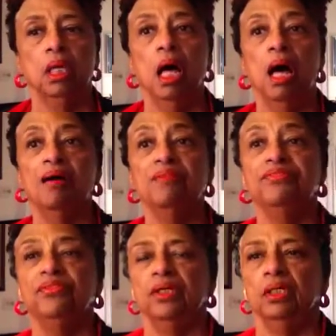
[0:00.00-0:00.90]

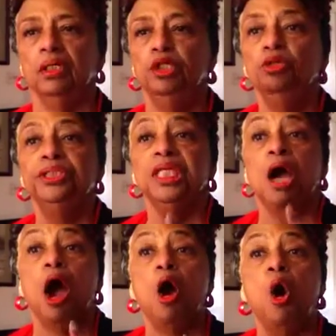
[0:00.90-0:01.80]
of using
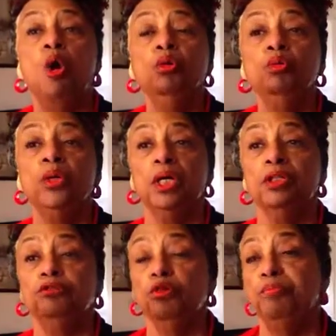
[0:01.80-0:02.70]
our own will
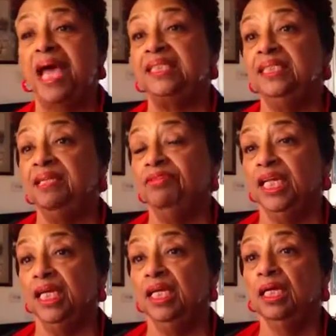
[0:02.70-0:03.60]
through
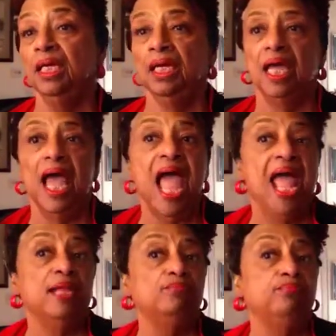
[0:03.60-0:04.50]
passivity
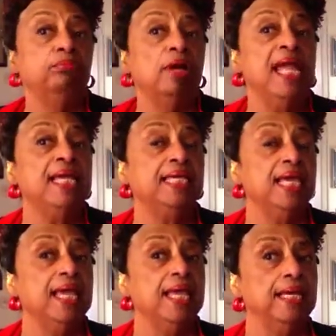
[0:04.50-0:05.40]
and
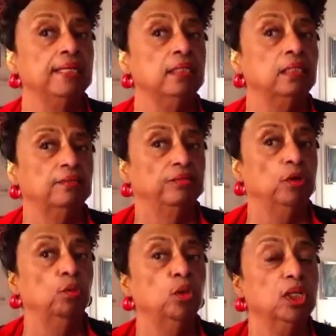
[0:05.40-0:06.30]
breaking the
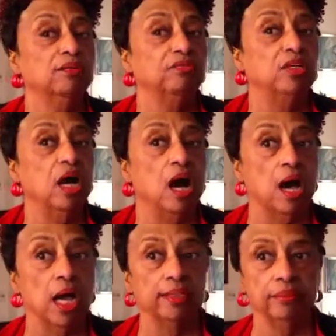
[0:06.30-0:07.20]
will of
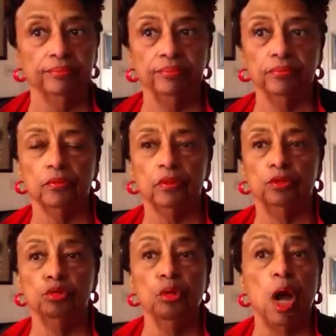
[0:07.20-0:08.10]
God
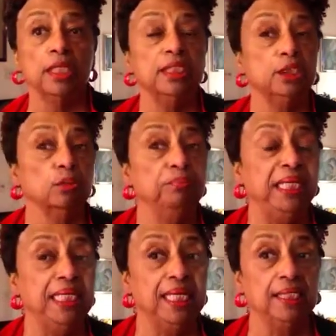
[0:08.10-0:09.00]
through our
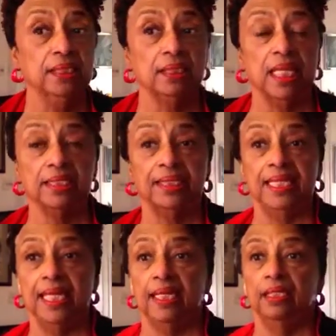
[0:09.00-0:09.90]
disobedience and
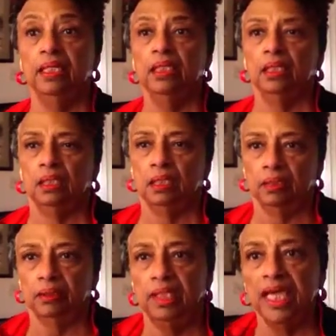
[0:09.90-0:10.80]
sin.
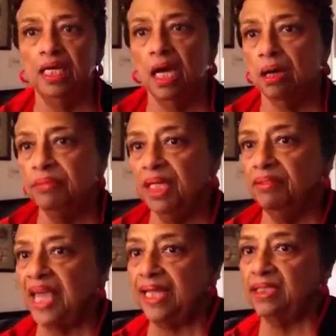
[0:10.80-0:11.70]
They come in
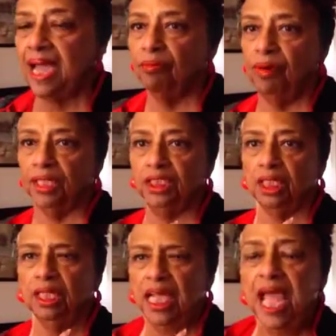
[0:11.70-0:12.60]
that direction,
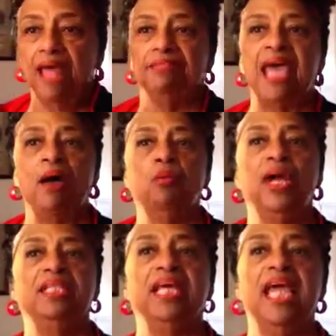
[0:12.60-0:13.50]
and that
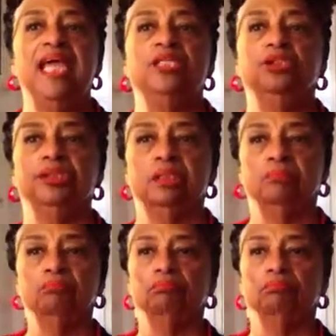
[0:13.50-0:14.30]
way the angels'